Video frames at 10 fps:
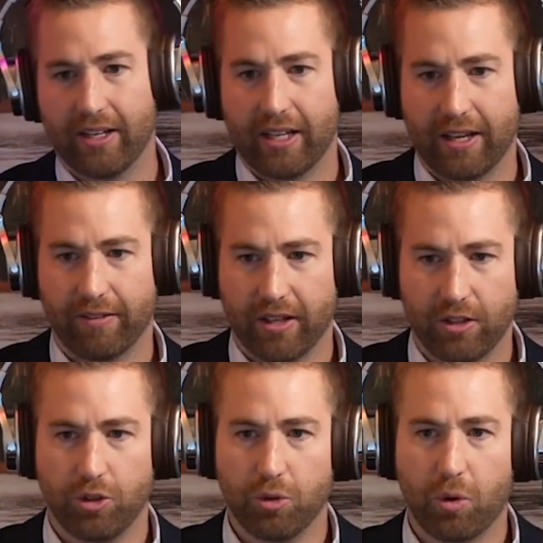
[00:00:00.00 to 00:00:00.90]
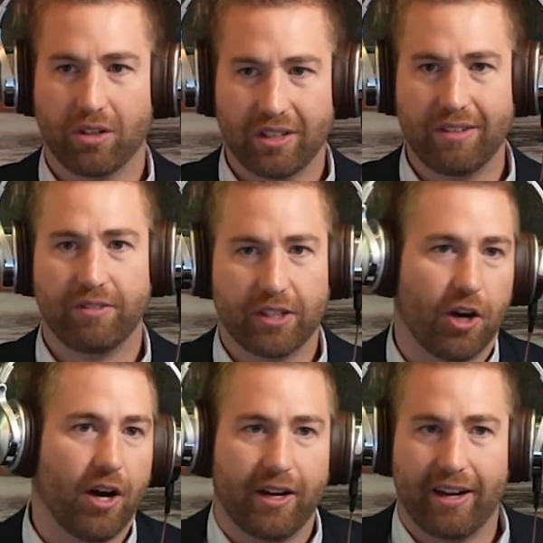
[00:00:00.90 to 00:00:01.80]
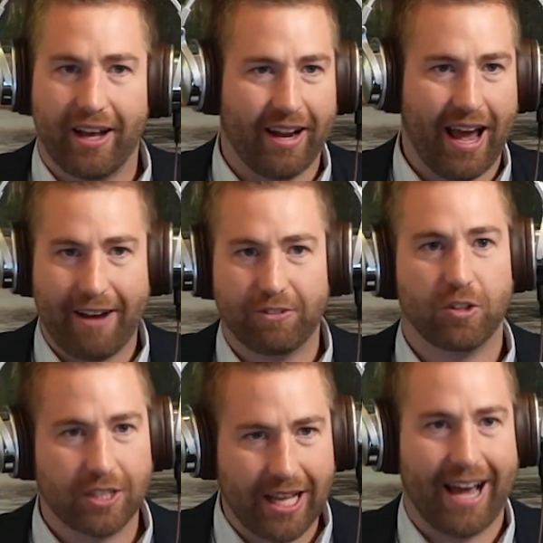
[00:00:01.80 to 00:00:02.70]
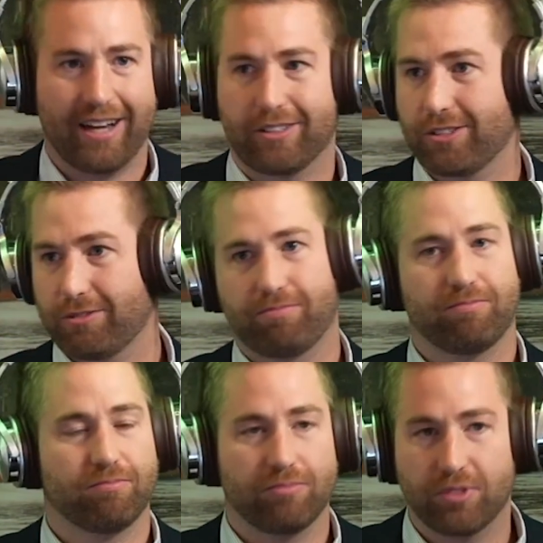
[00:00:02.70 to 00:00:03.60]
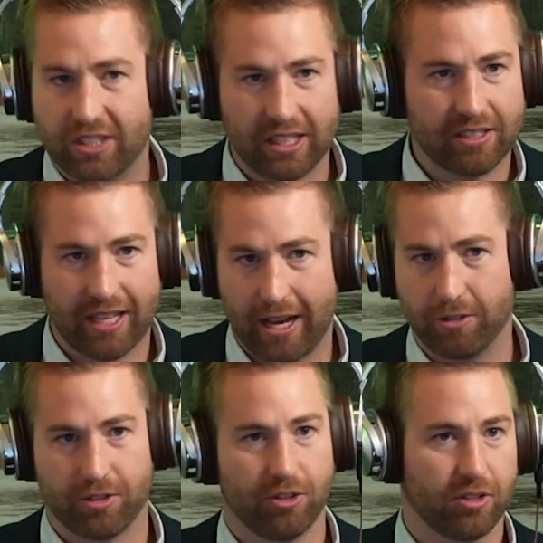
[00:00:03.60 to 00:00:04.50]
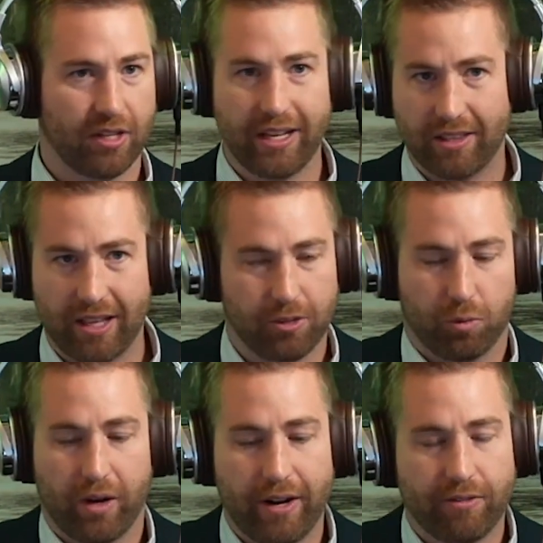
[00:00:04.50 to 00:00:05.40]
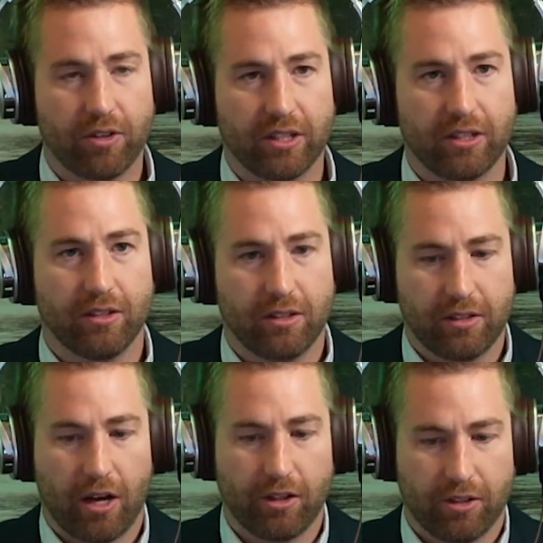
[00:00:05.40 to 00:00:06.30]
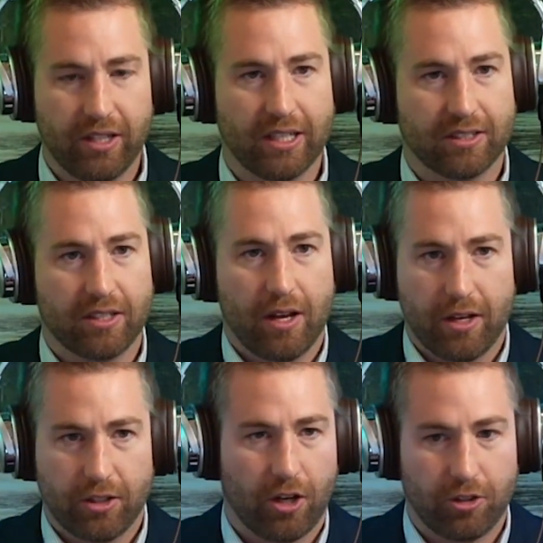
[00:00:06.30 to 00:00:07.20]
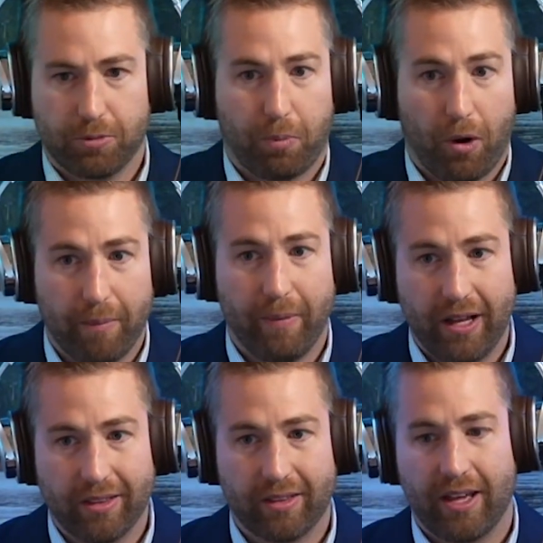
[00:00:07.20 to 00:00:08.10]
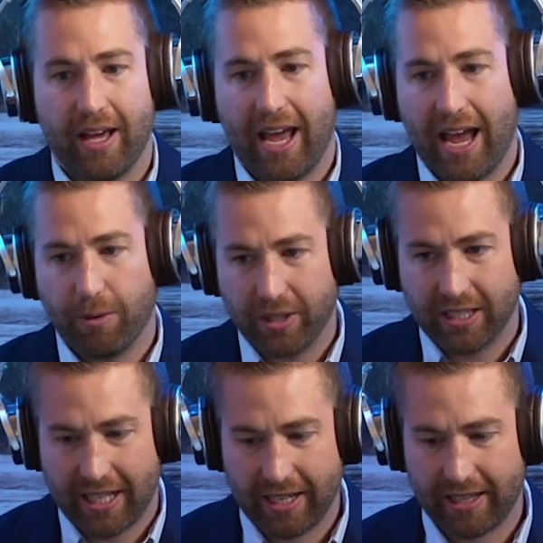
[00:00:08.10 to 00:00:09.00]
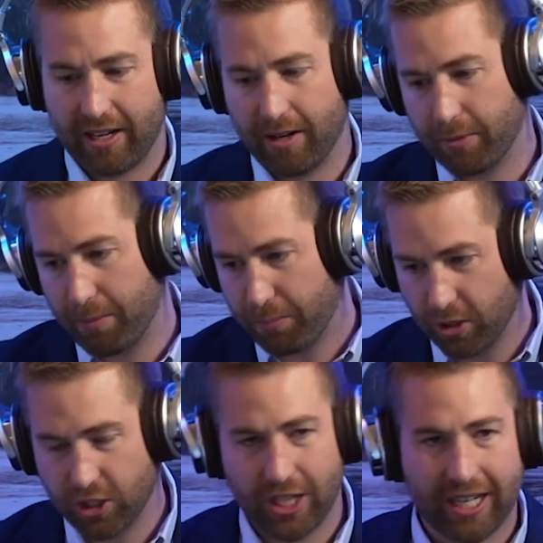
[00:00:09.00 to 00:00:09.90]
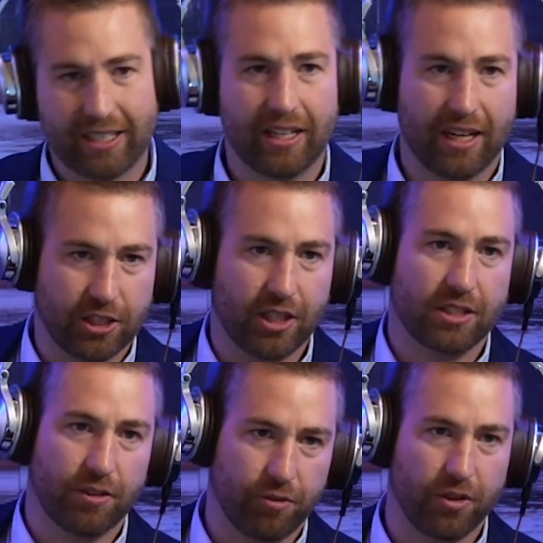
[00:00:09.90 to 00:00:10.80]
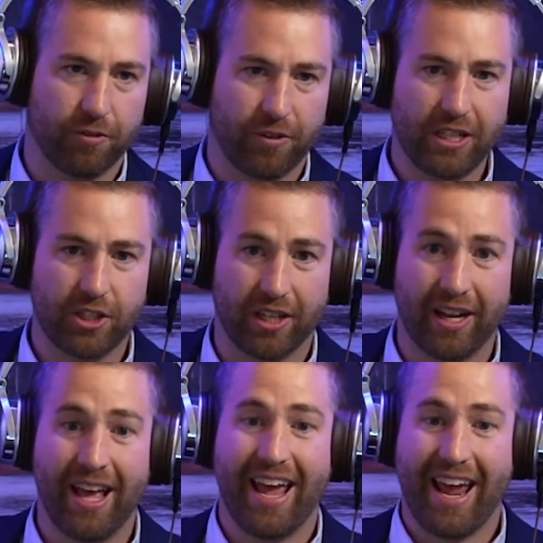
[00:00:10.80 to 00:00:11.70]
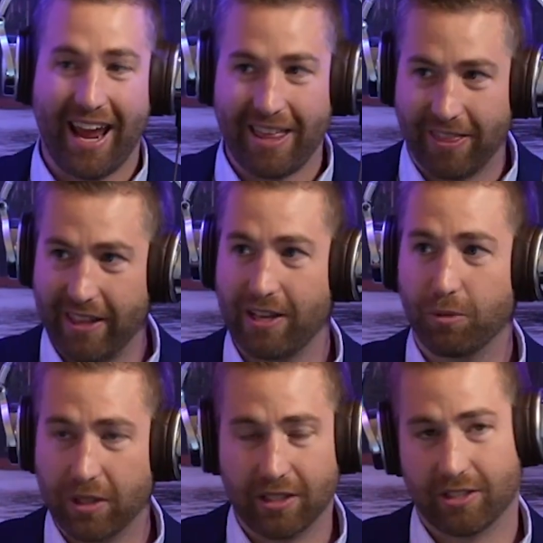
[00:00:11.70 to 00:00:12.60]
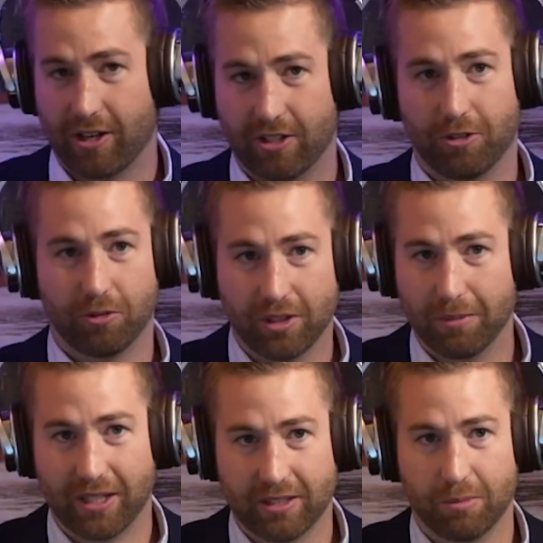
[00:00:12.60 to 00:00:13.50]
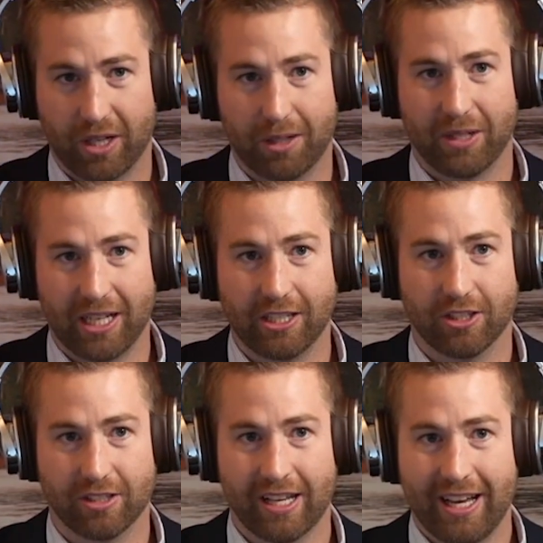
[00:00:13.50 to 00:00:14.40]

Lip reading: if you are living on an after-tax $6,000 or $8,000, whatever the dollars per month, and we can take that number, project it, adjust it for inflation, and then we can start to really make some recommendations.